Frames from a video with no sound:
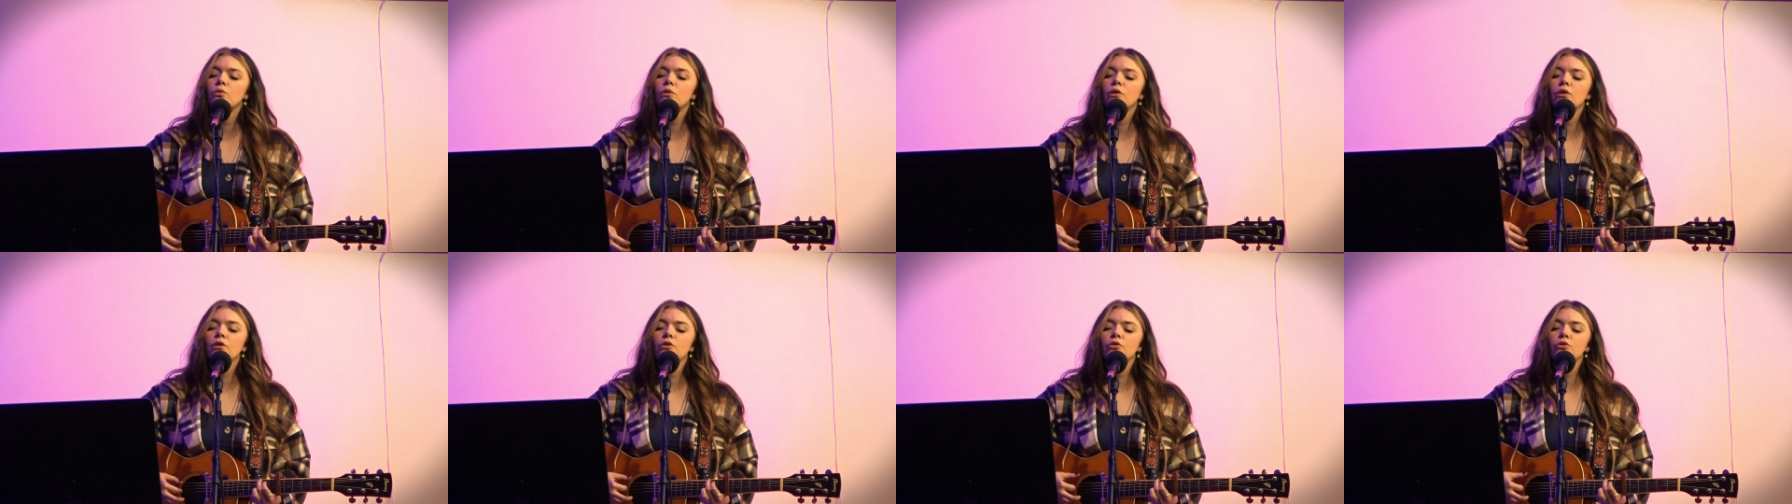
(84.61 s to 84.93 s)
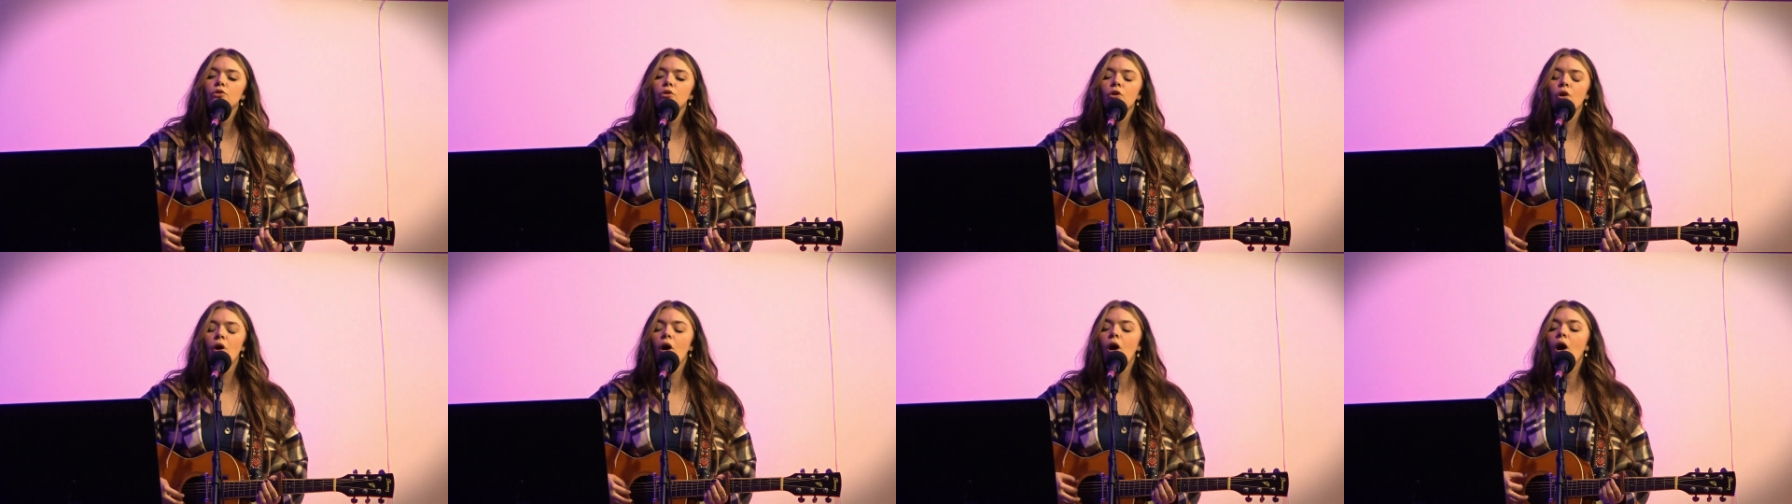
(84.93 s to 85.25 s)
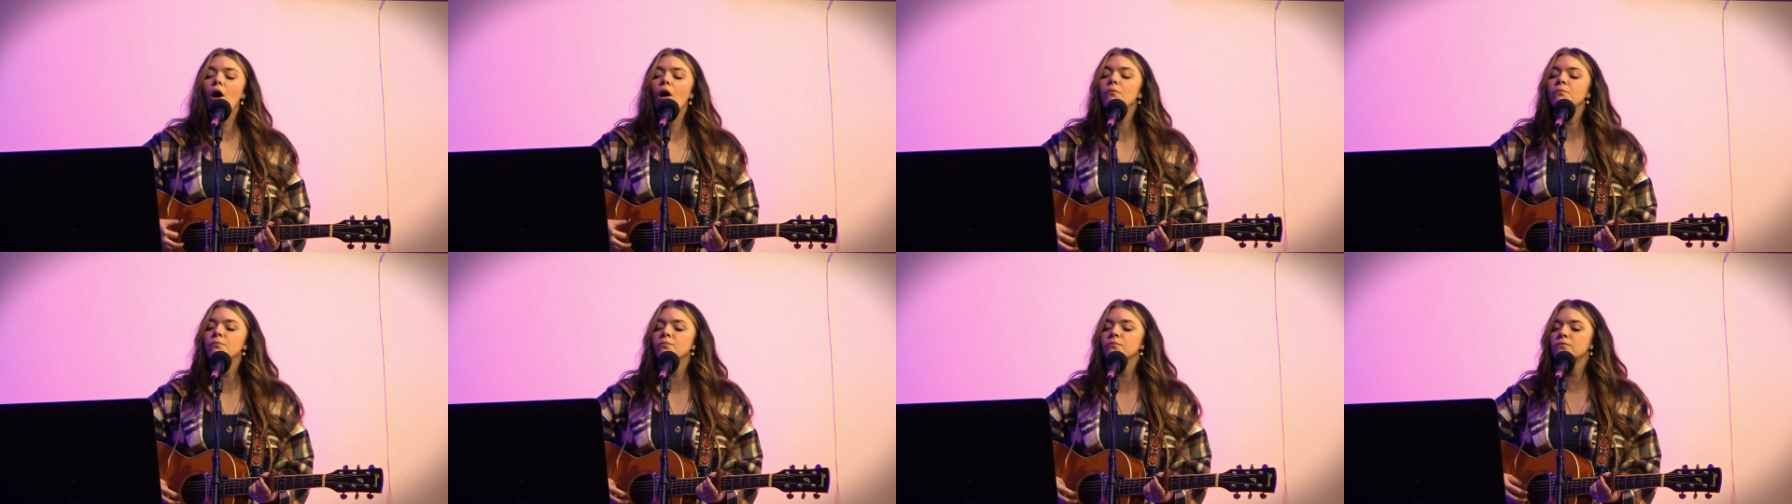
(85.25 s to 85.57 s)
would
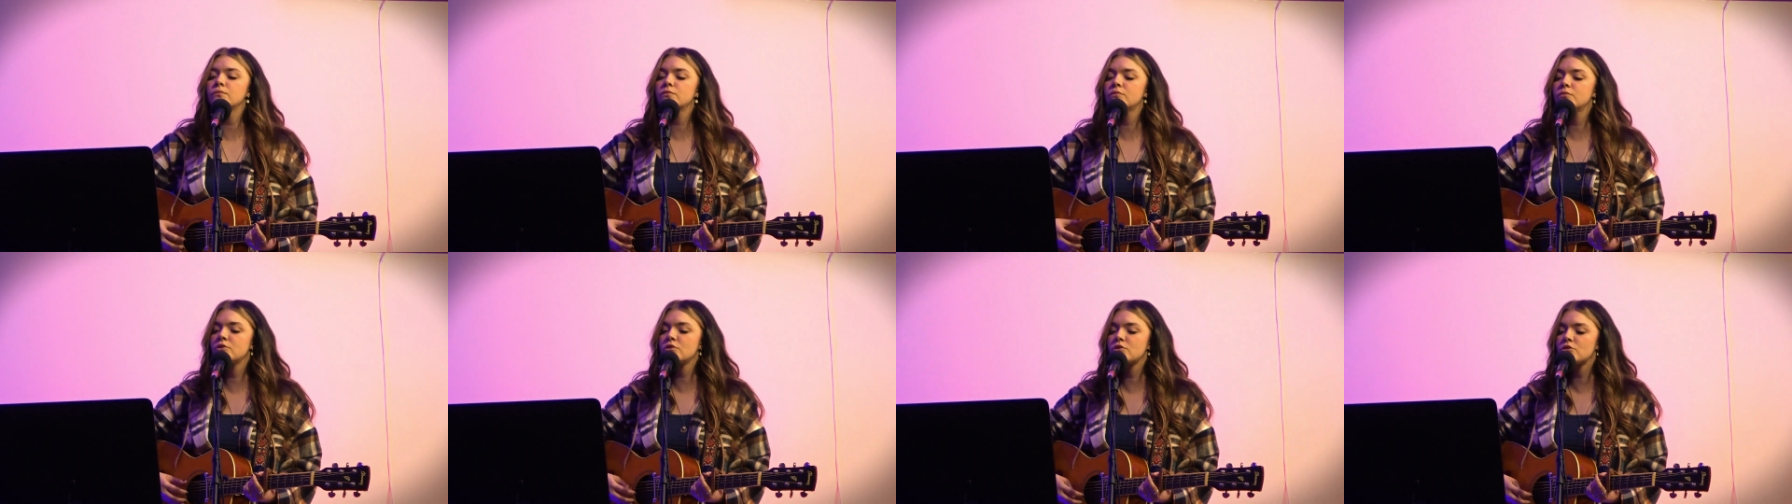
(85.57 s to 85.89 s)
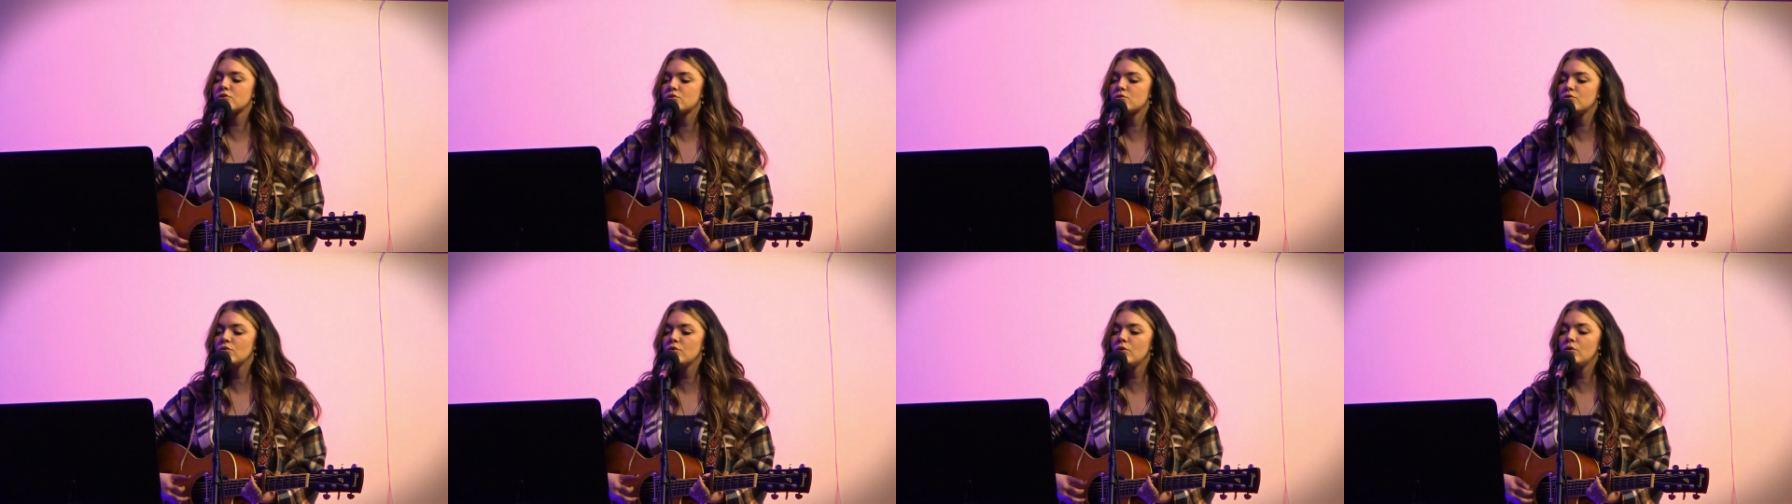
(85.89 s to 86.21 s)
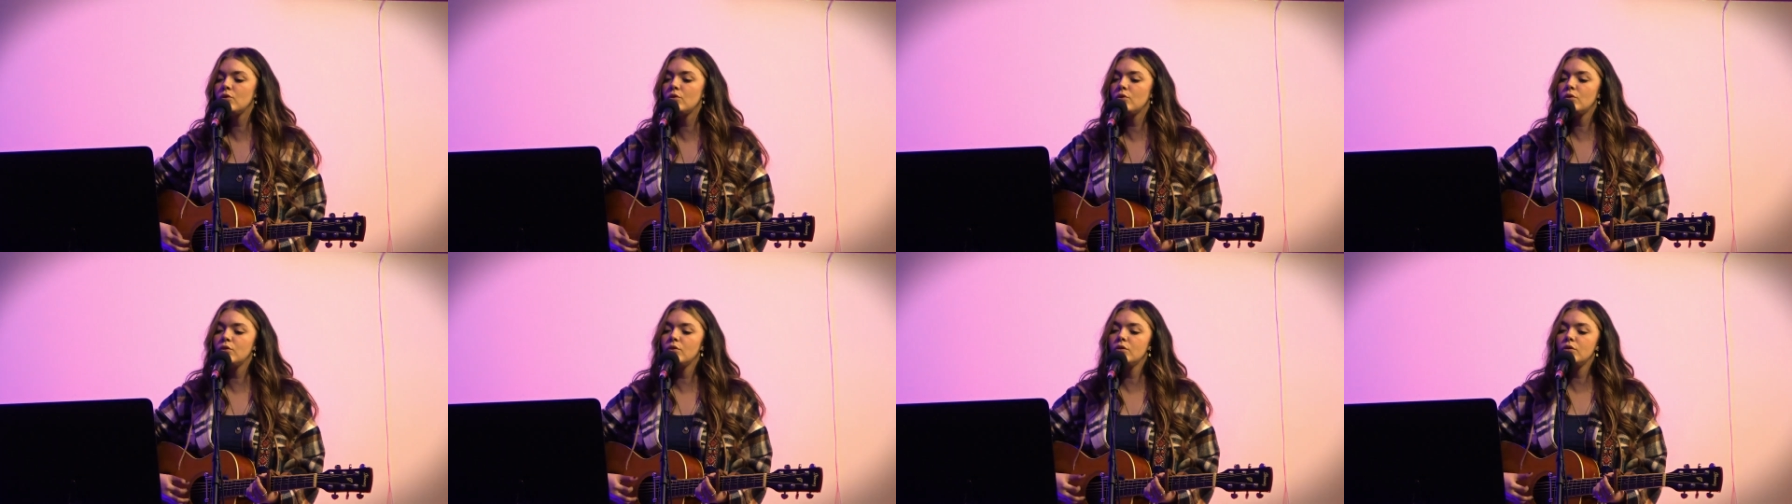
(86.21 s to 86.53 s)
calm the
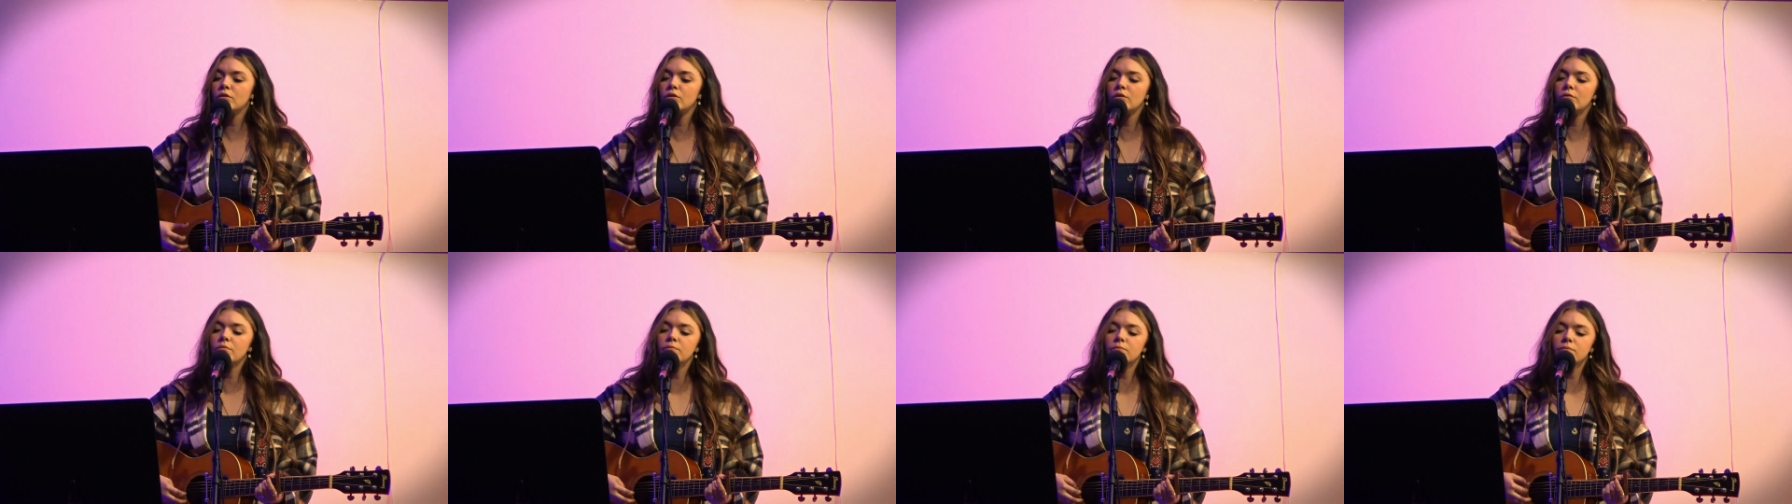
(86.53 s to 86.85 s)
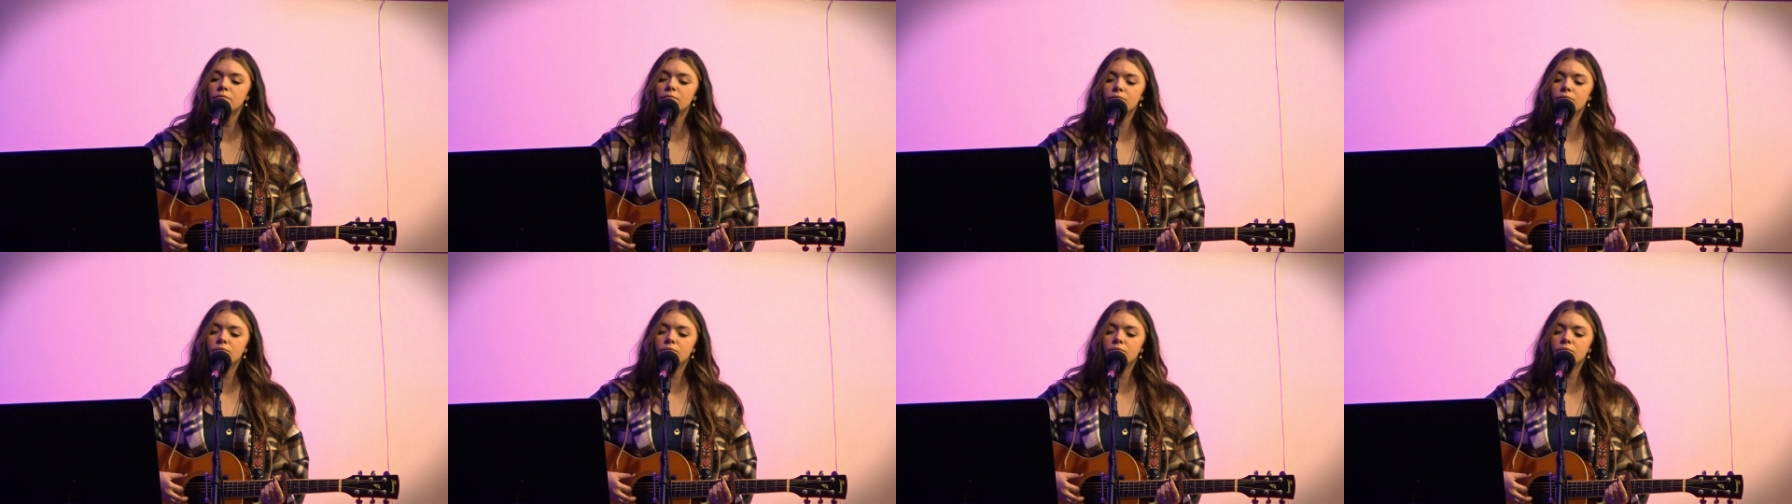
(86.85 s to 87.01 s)
storm.